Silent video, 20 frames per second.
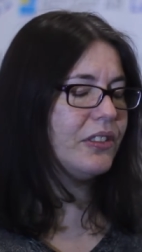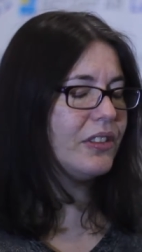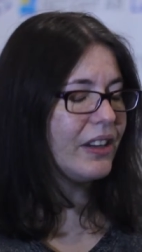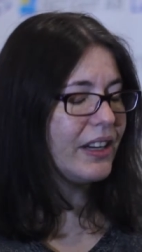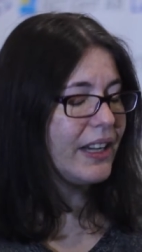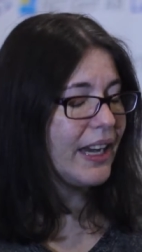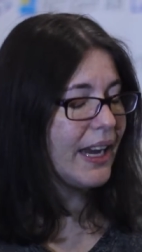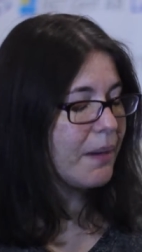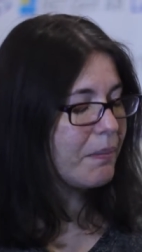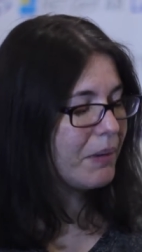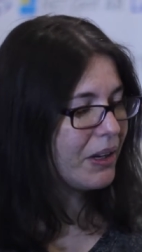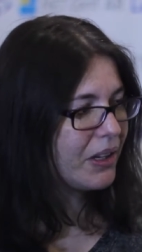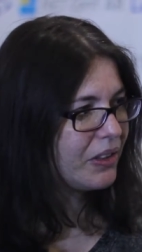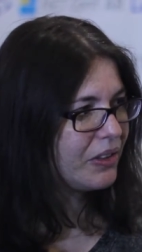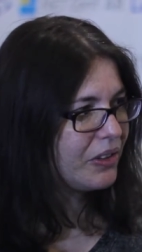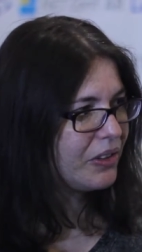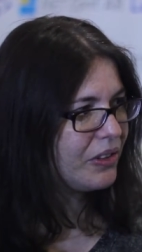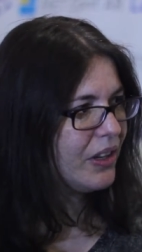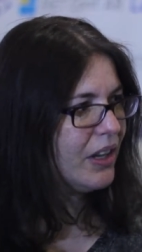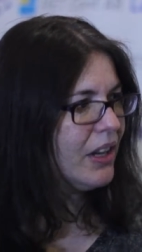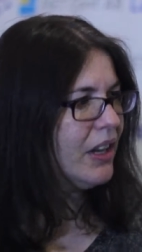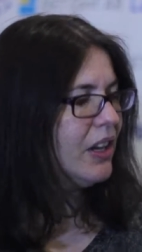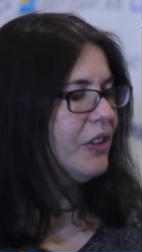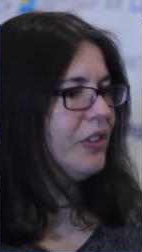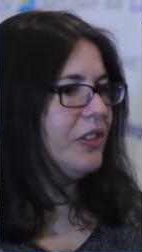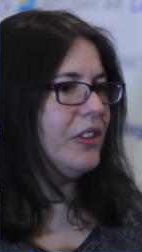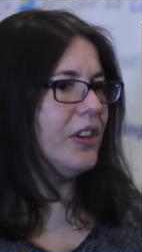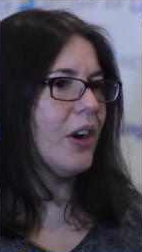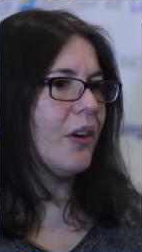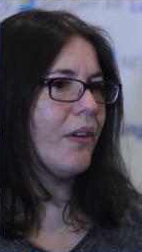Dynamics,
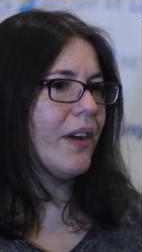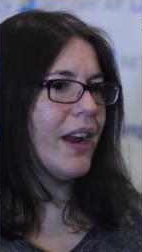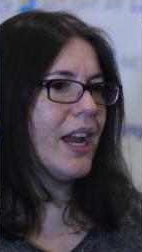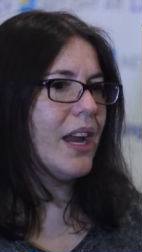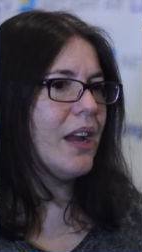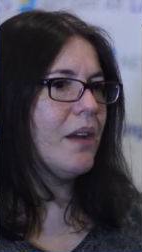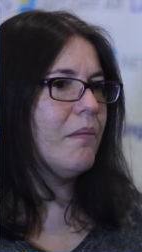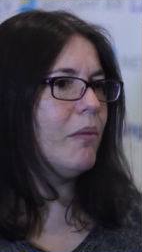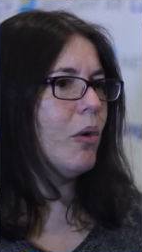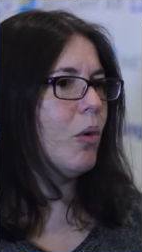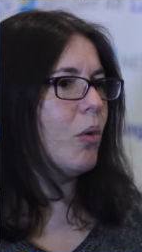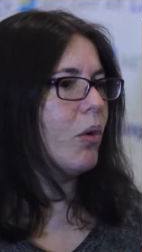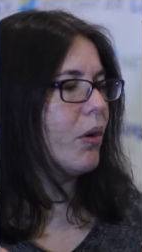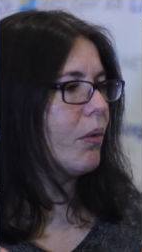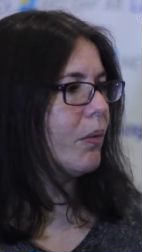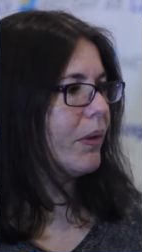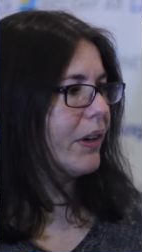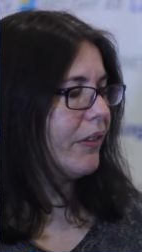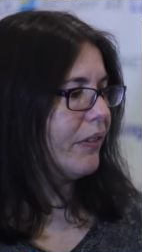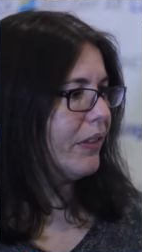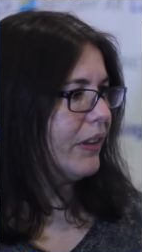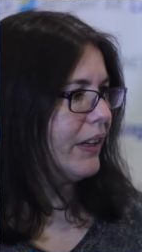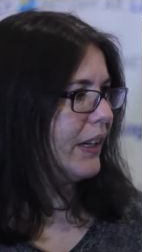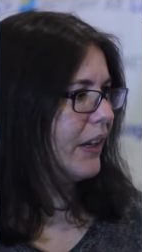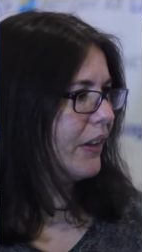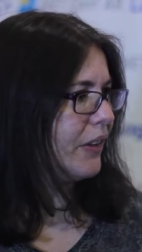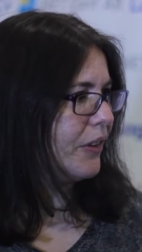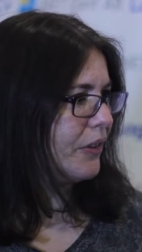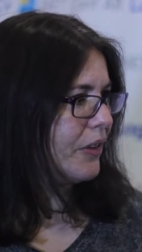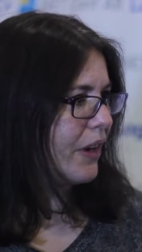CRM, or one of
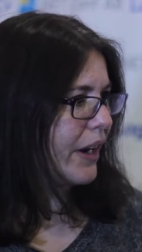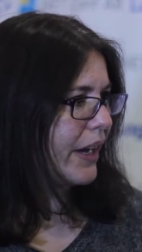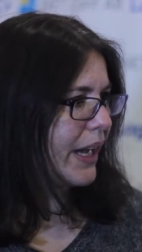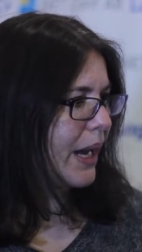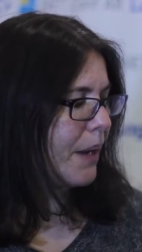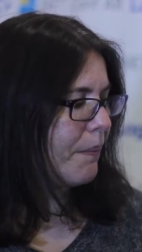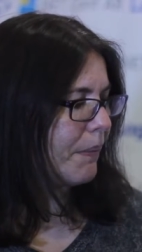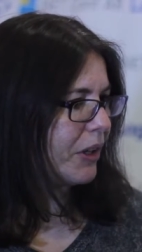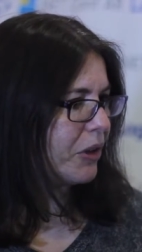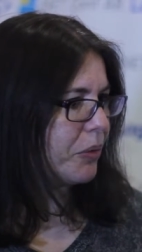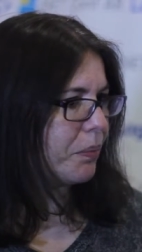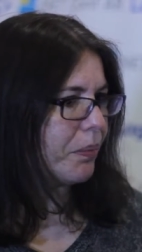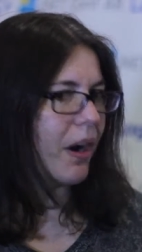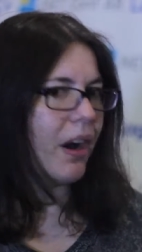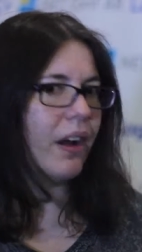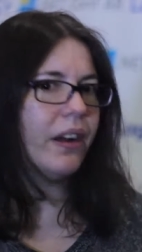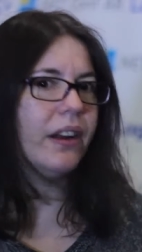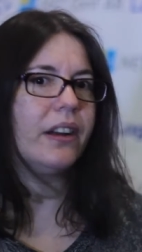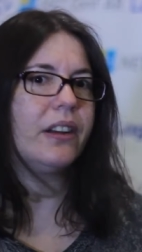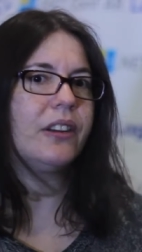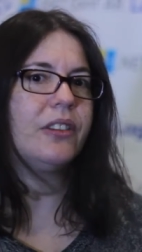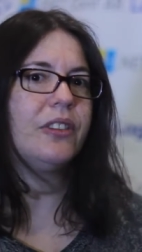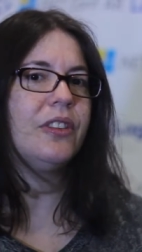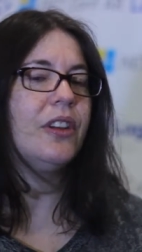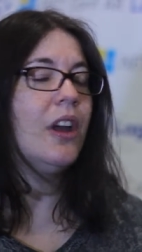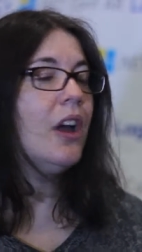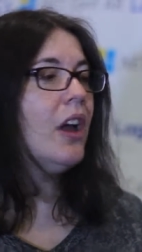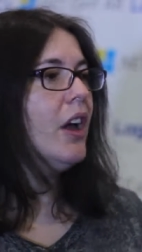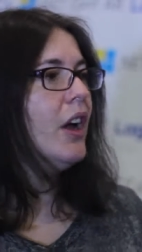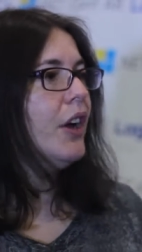the other Dynamics
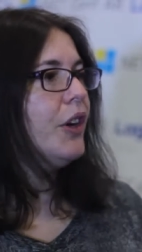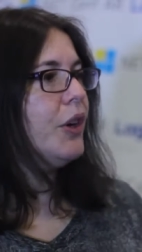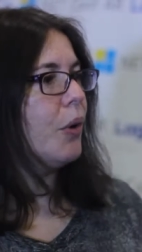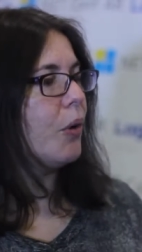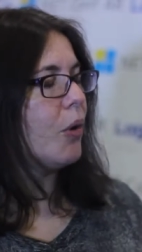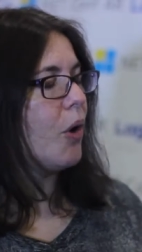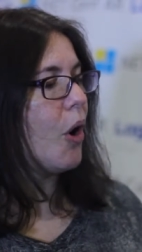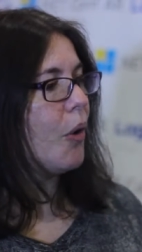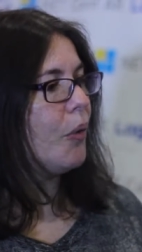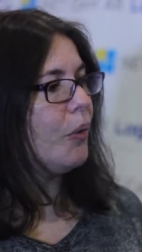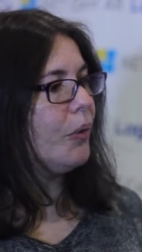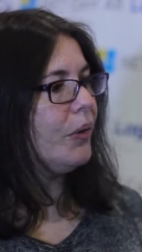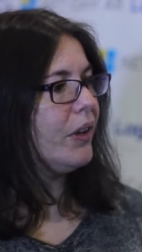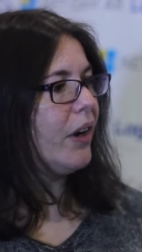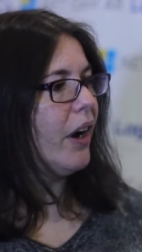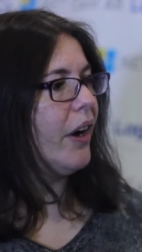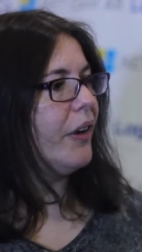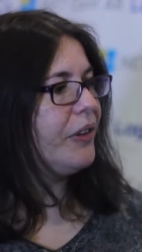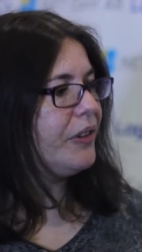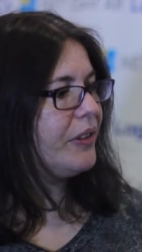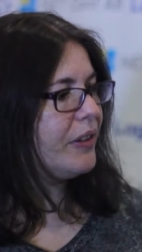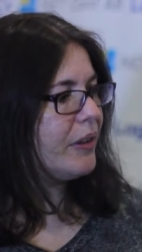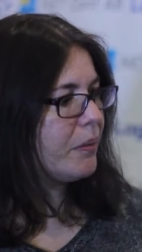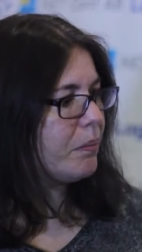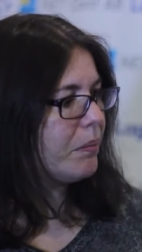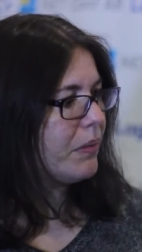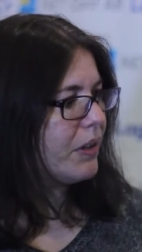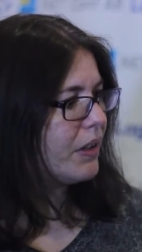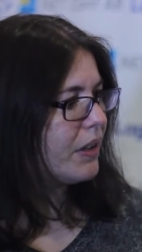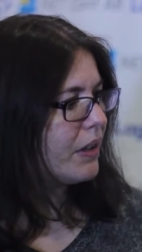products, your own
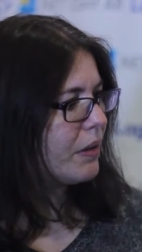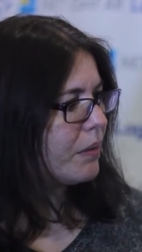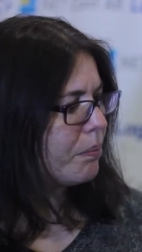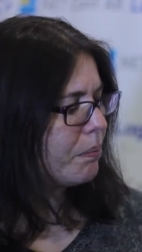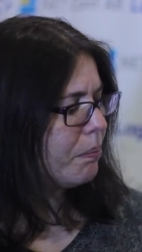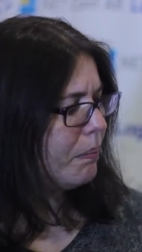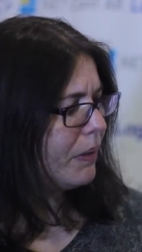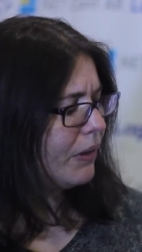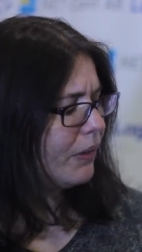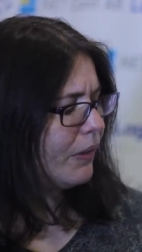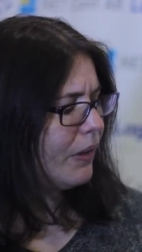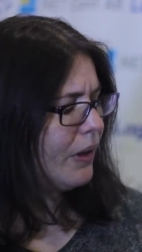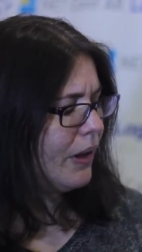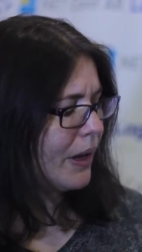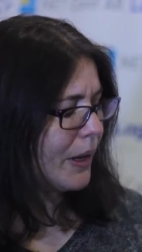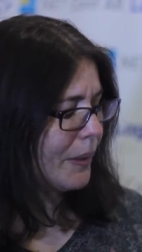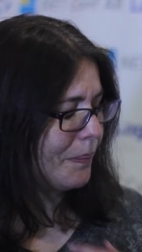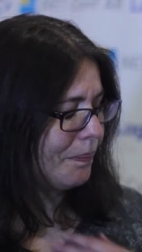custom built